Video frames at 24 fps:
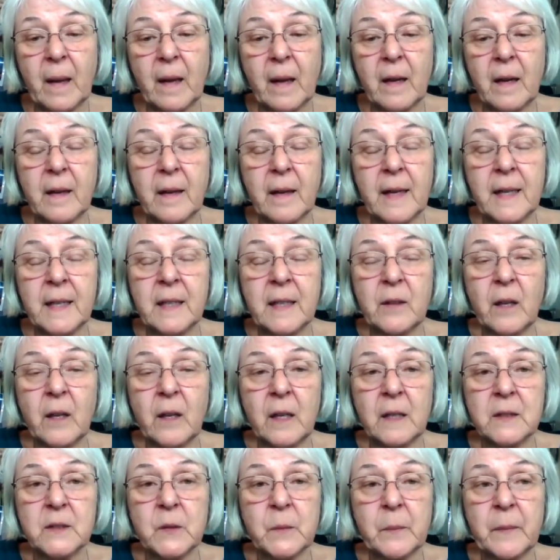I kind of
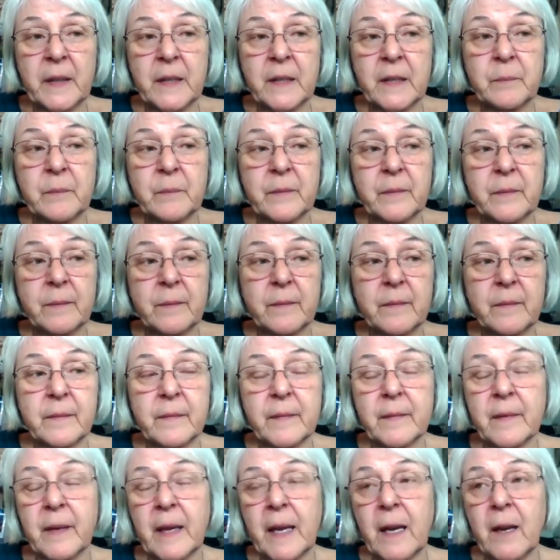lost my
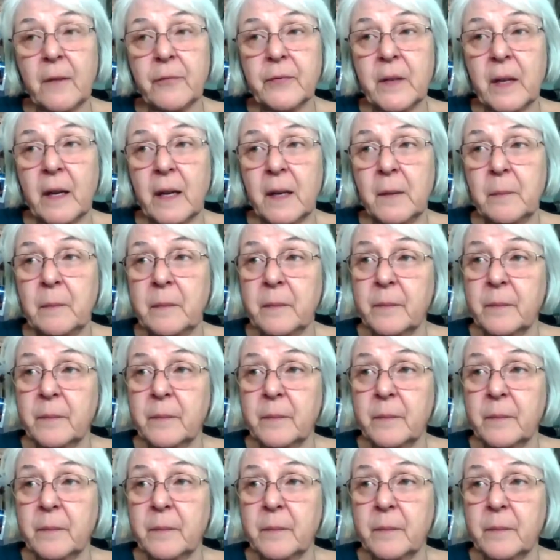halftime